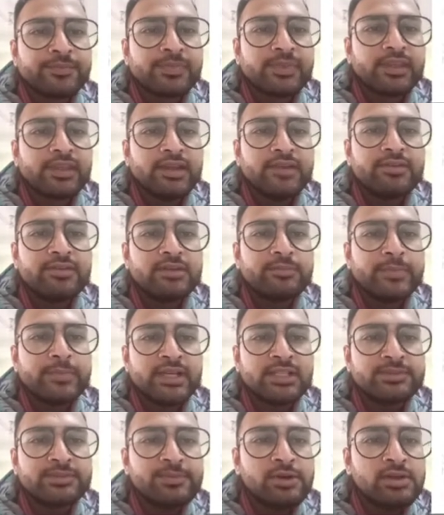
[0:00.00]
Even
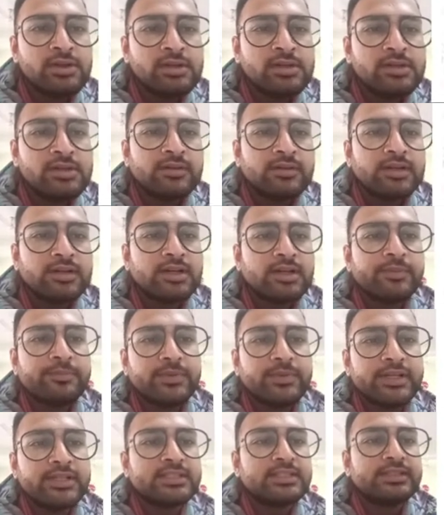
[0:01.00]
baseball
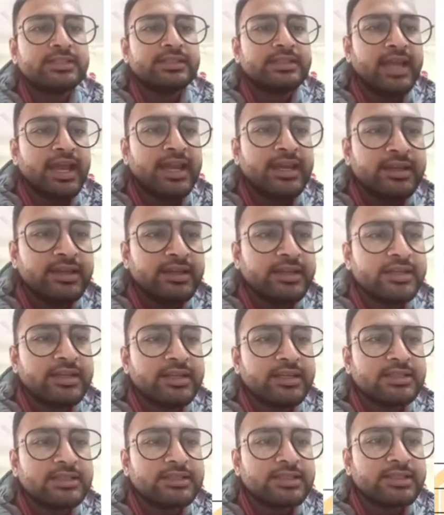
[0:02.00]
completes 9
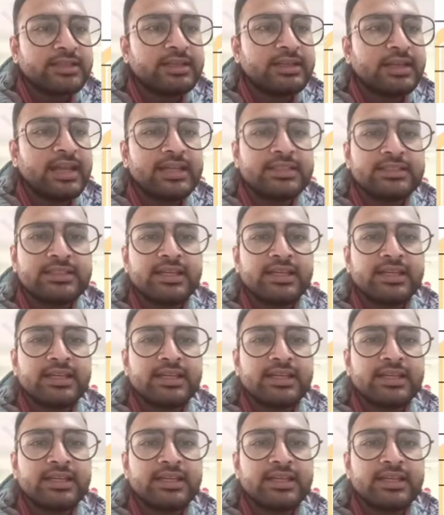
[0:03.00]
innings in less